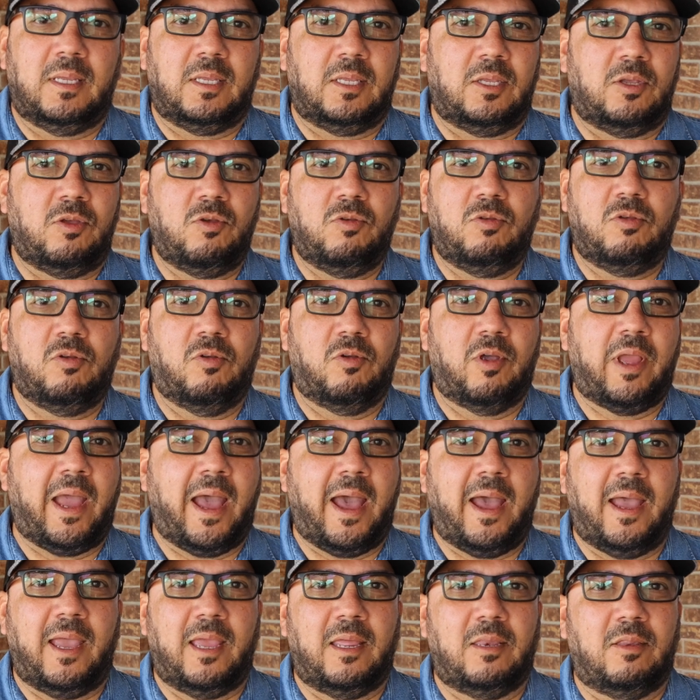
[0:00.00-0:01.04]
User
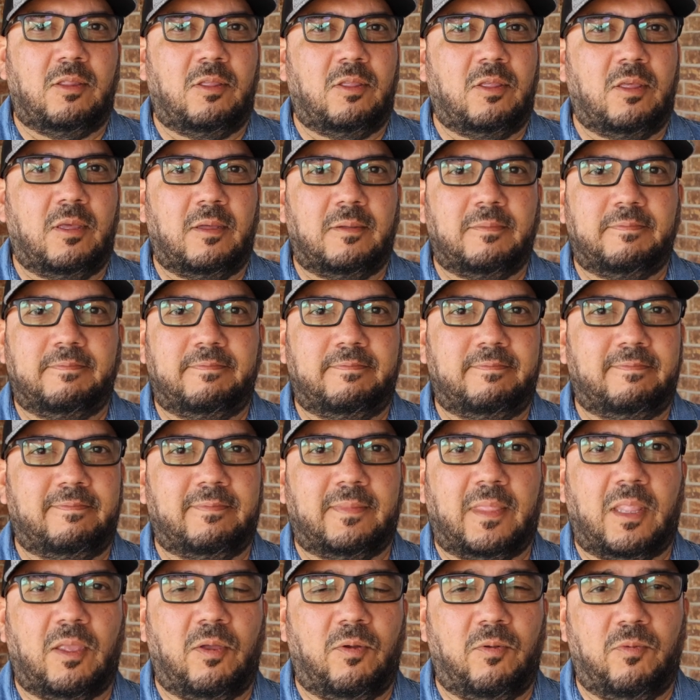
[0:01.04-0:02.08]
guides
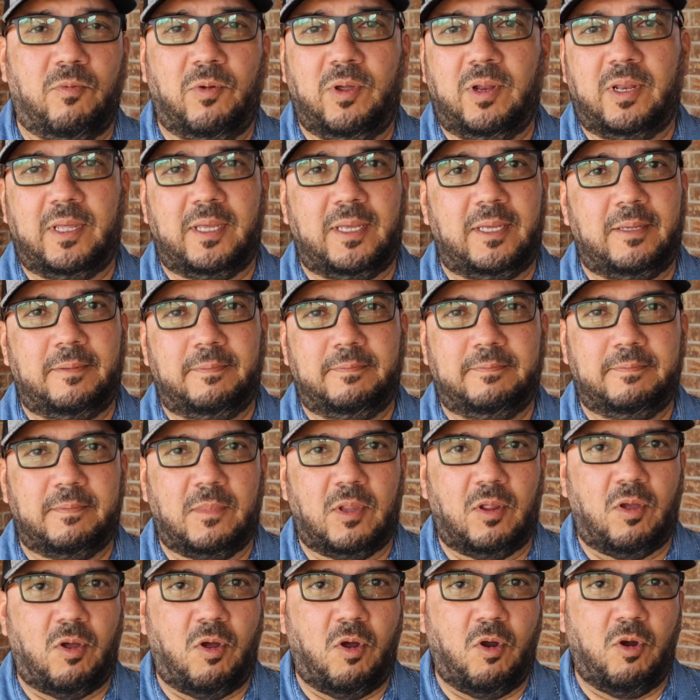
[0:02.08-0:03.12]
really
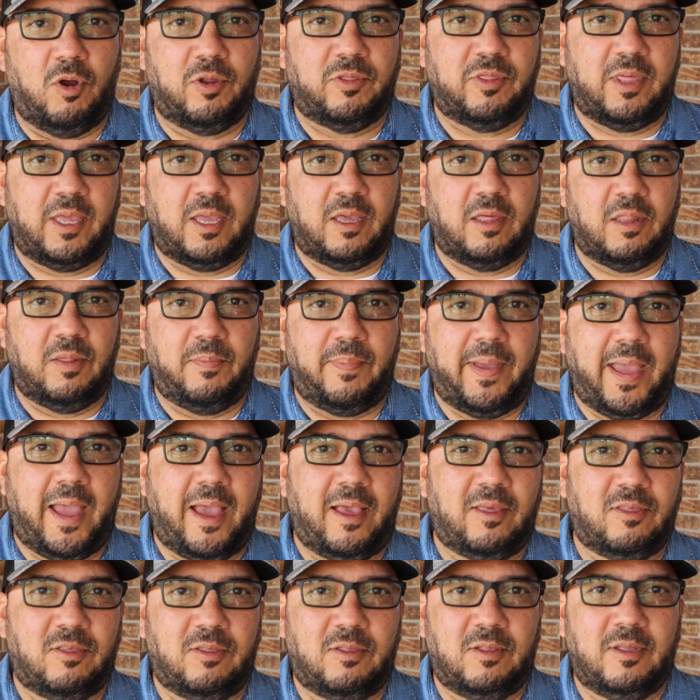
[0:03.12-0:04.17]
are a thing of the
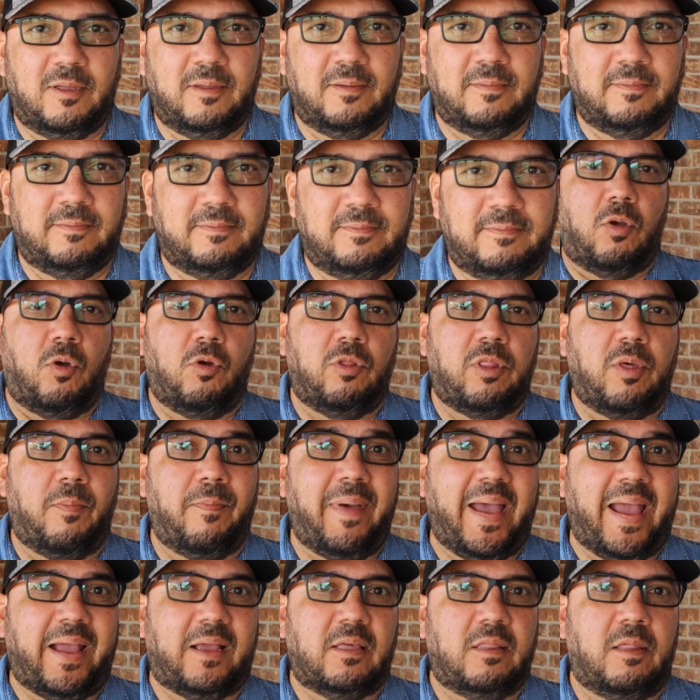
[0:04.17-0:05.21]
past. On the
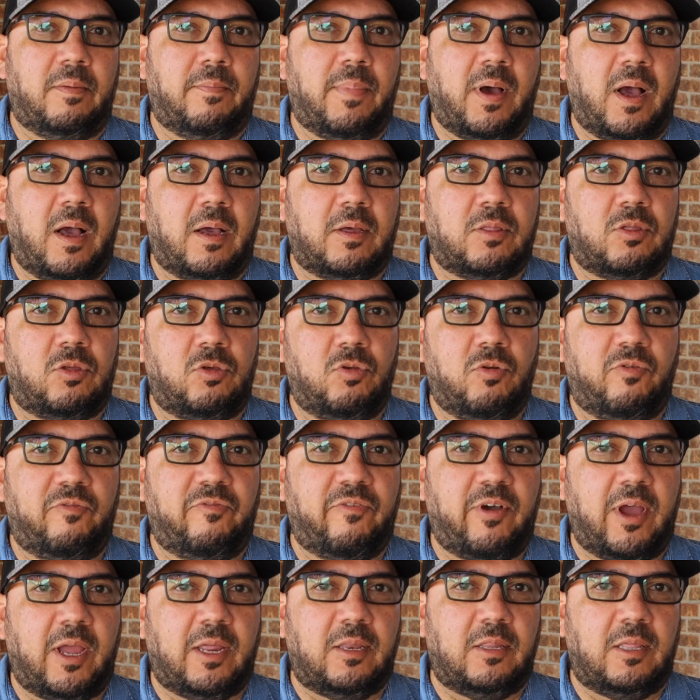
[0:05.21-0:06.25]
back of the box, you'll
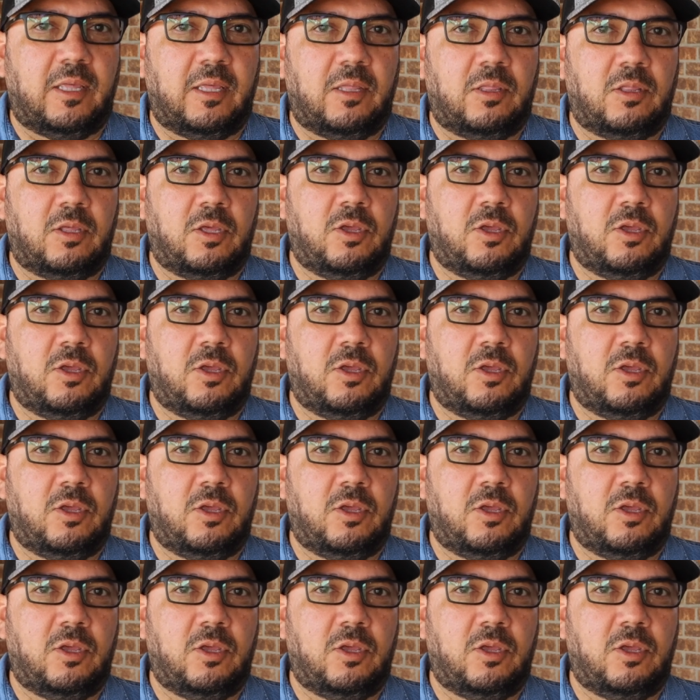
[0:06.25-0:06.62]
find these